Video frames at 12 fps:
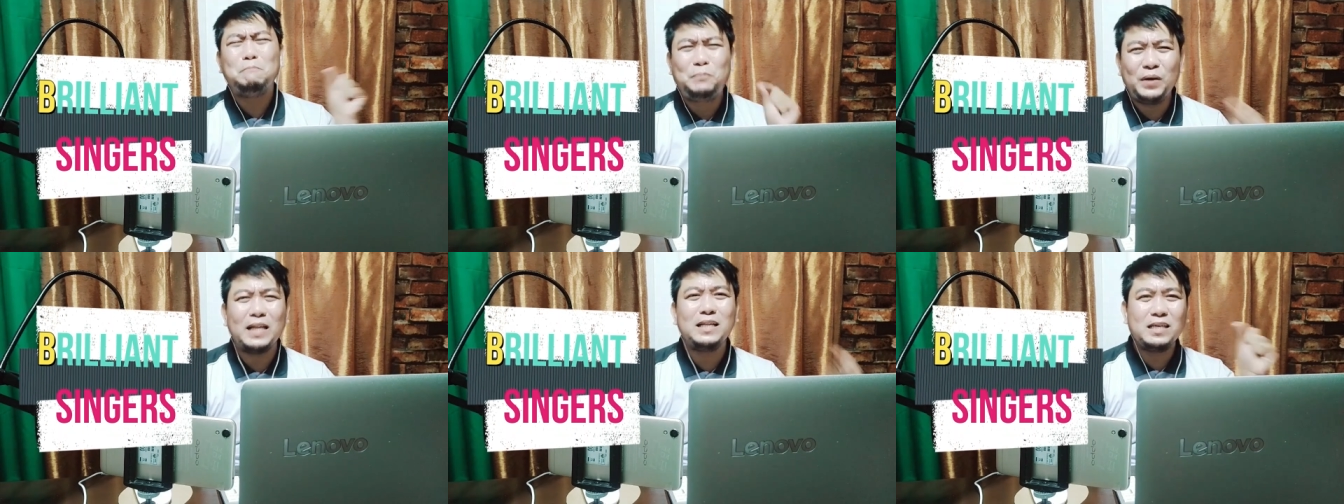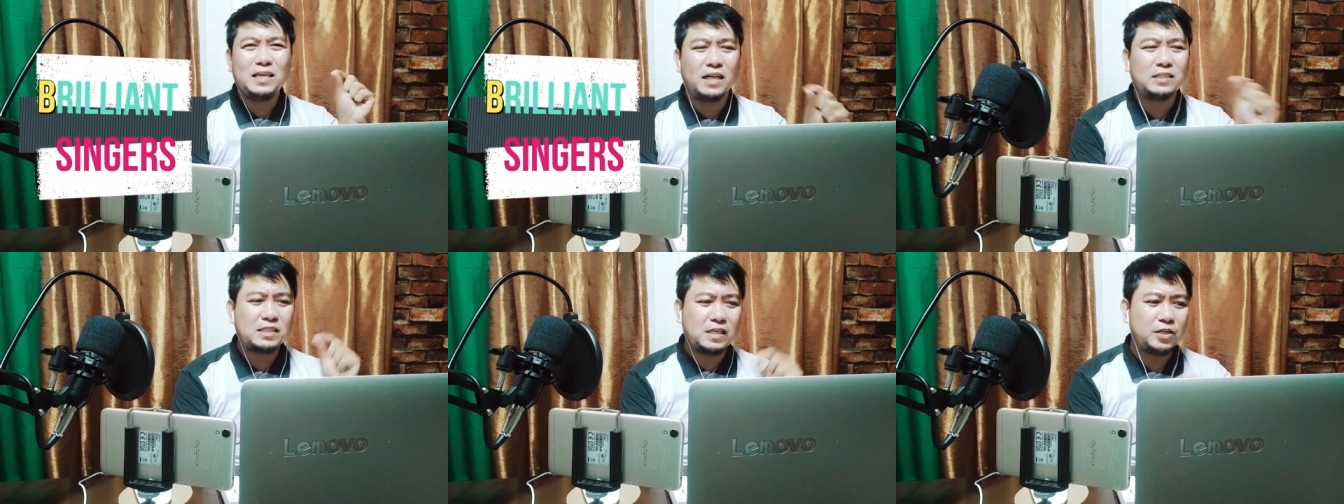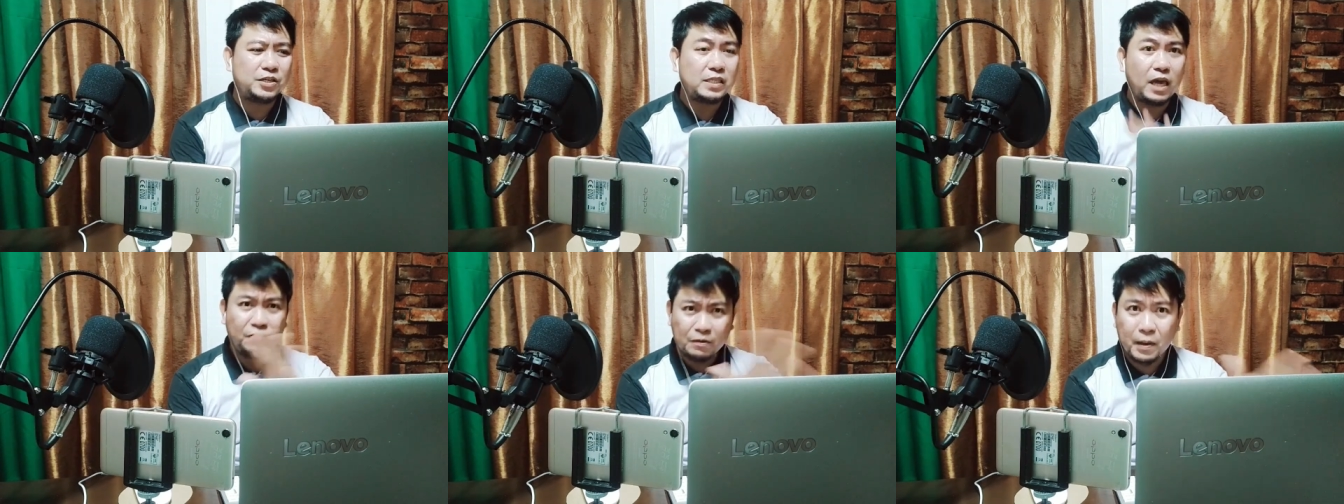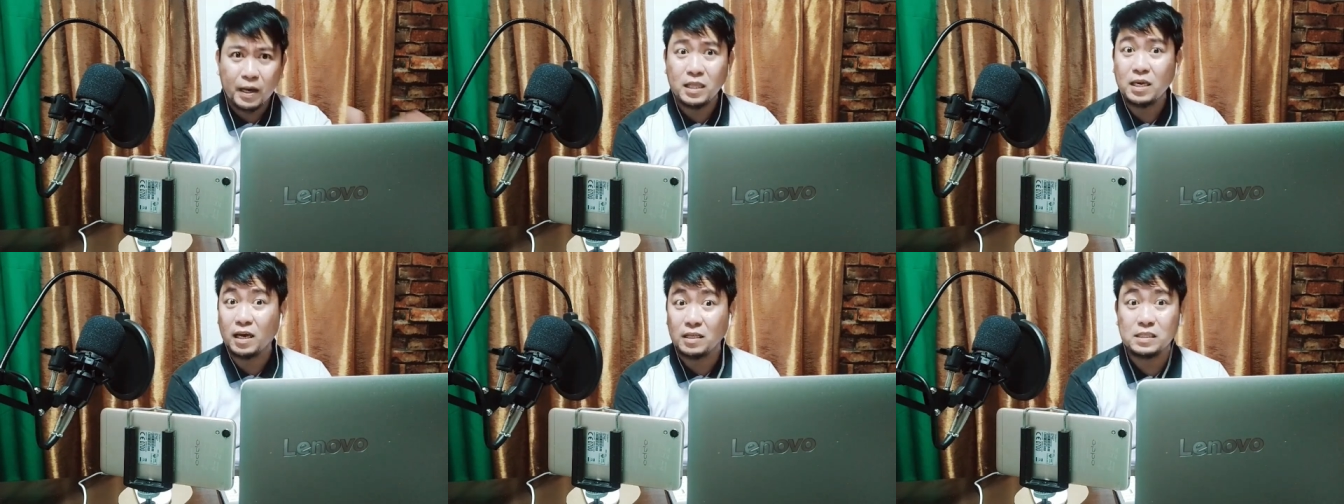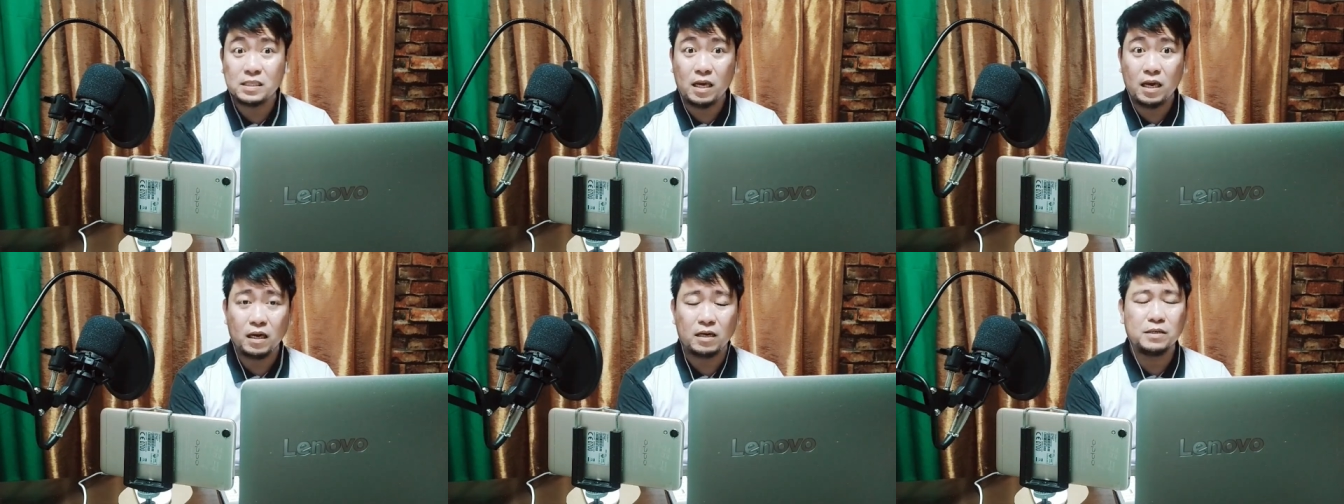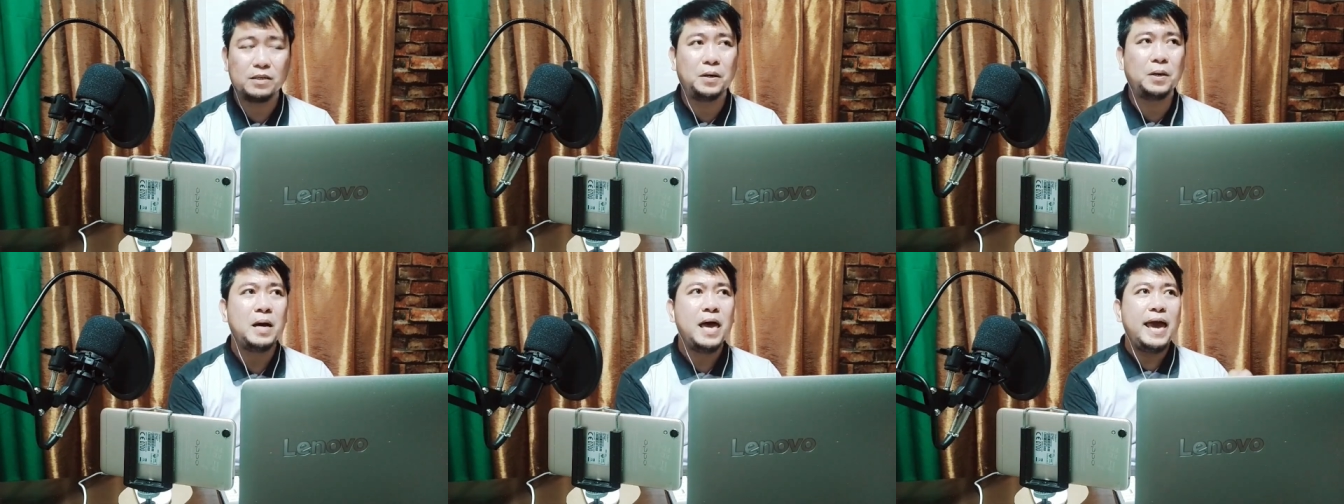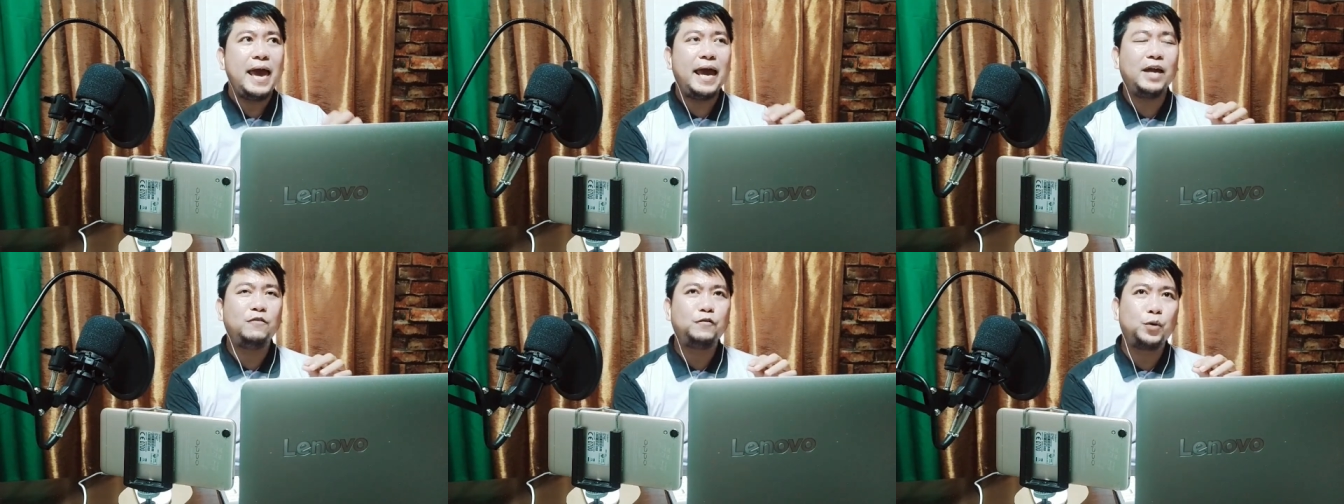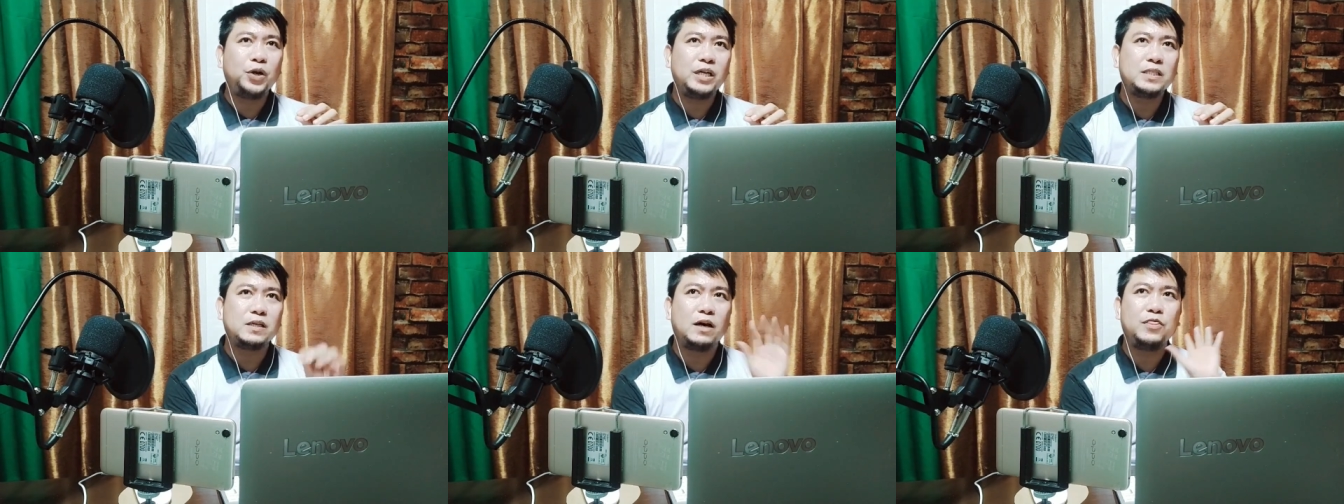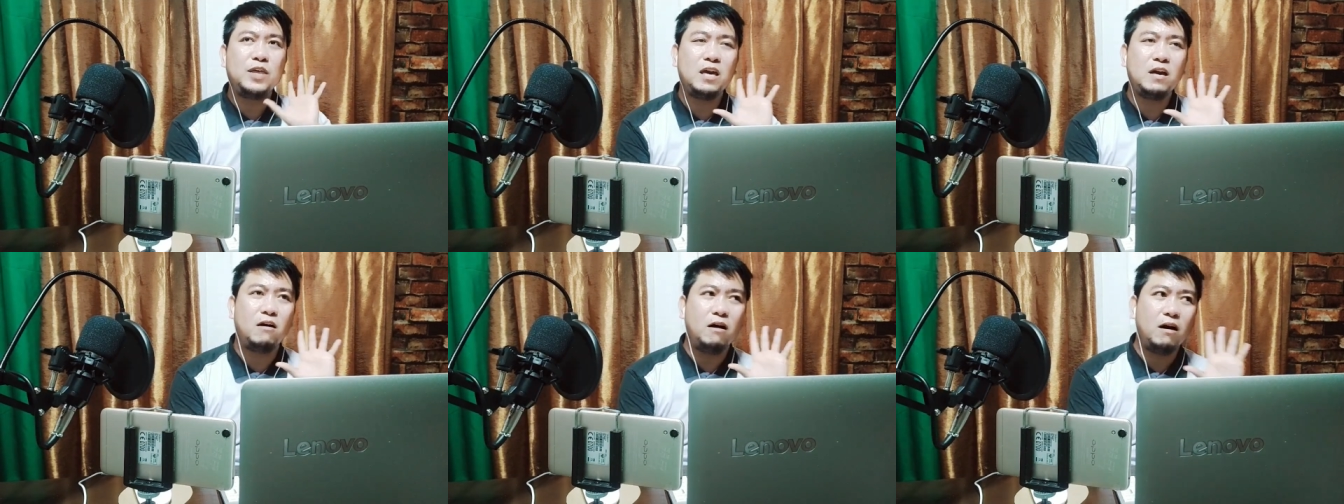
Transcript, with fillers: Brilliant singers. Everybody can sing, you know. And of course, T